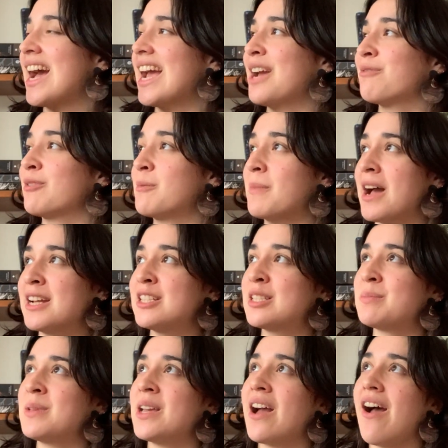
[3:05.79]
it reminds
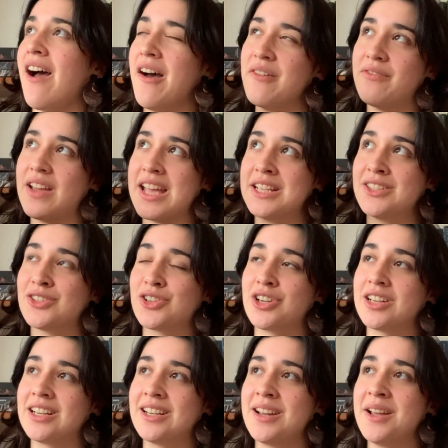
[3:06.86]
me of a
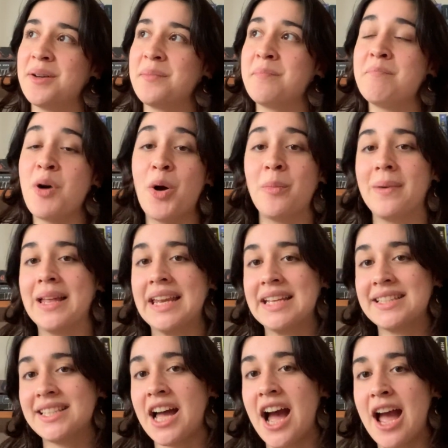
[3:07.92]
certain moment
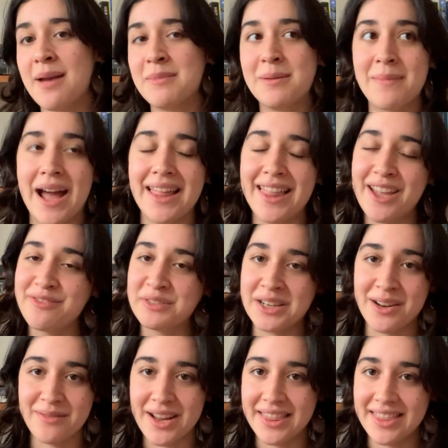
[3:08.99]
in time in my life when
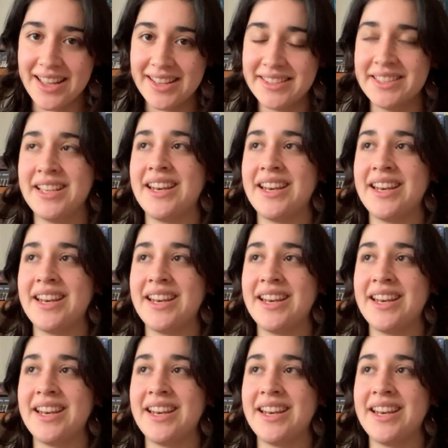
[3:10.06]
I read this.